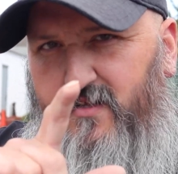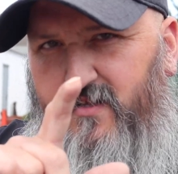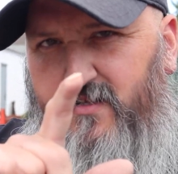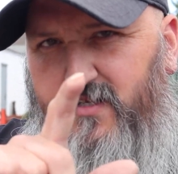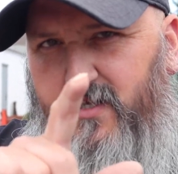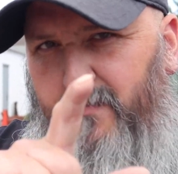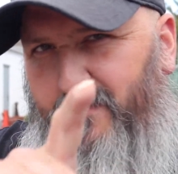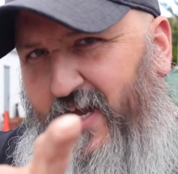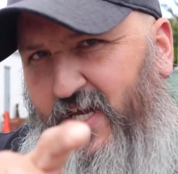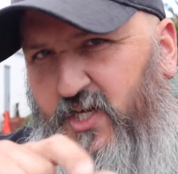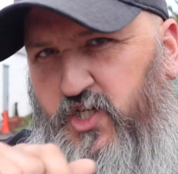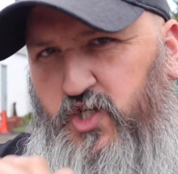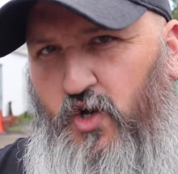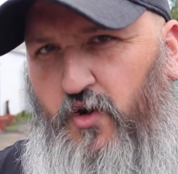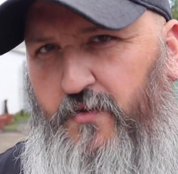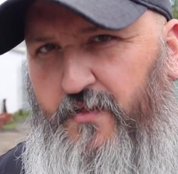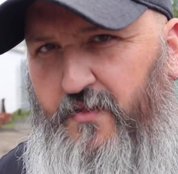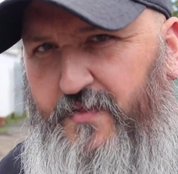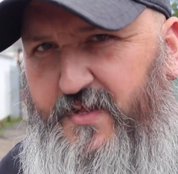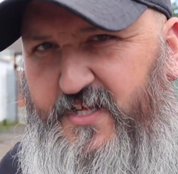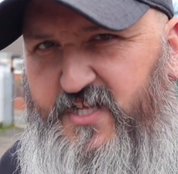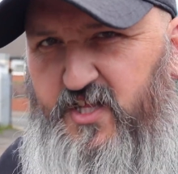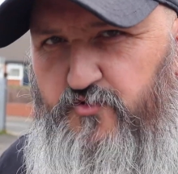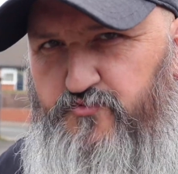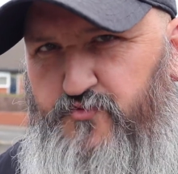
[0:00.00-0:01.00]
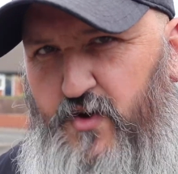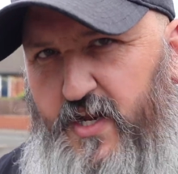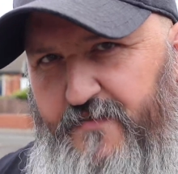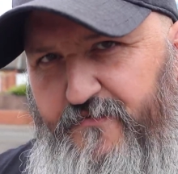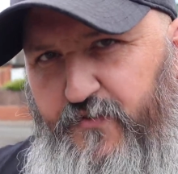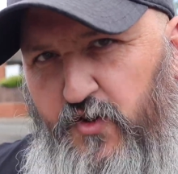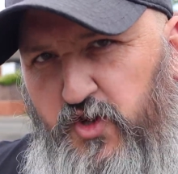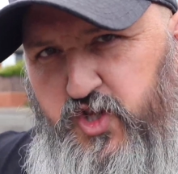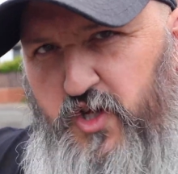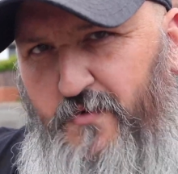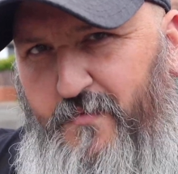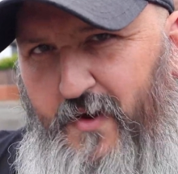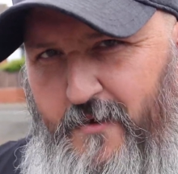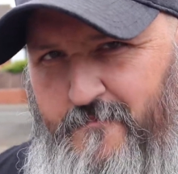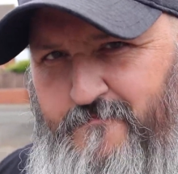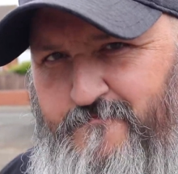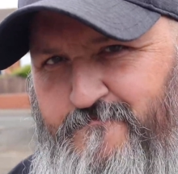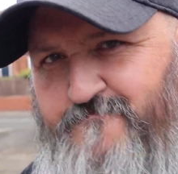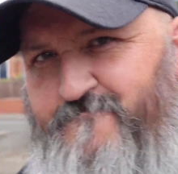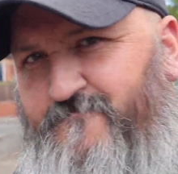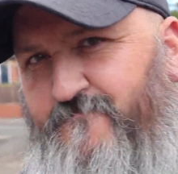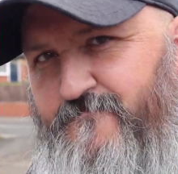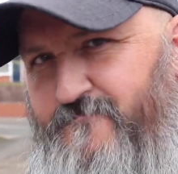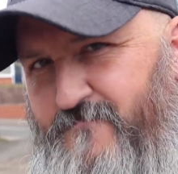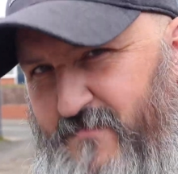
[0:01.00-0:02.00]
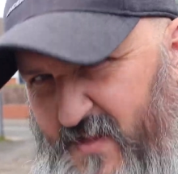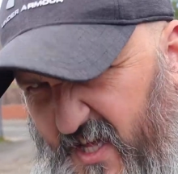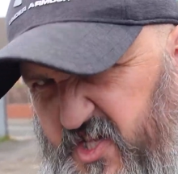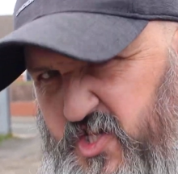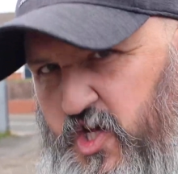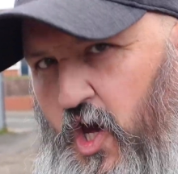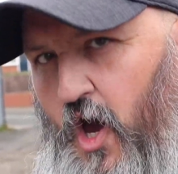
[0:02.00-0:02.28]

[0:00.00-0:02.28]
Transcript: to make sure that this is ready for summer. Let's